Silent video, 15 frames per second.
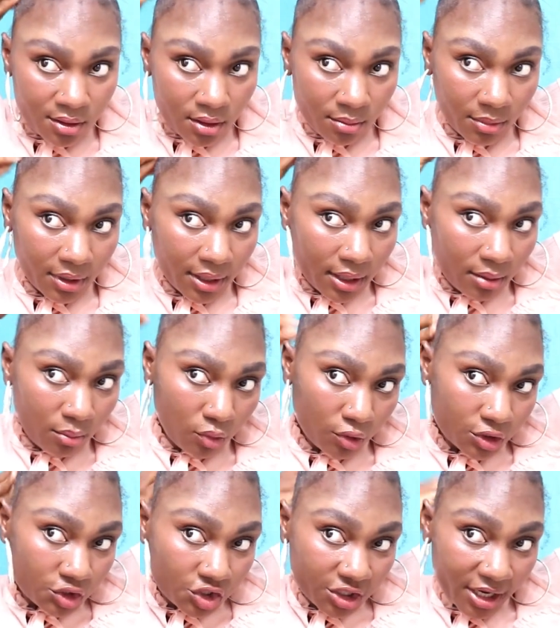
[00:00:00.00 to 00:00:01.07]
I'm going to add
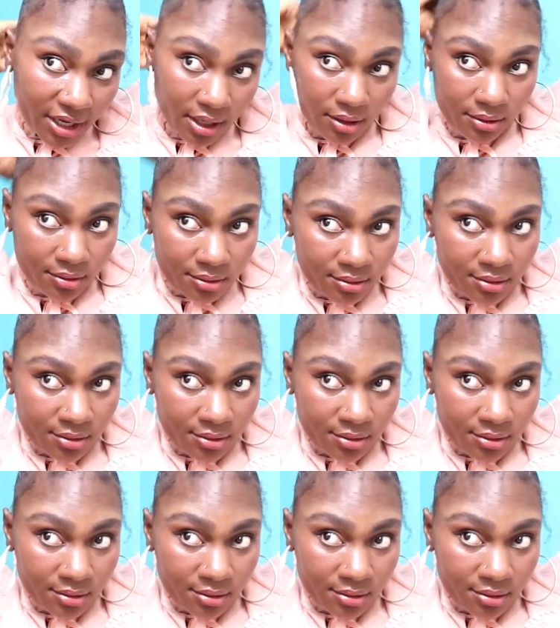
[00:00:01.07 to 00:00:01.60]
more gel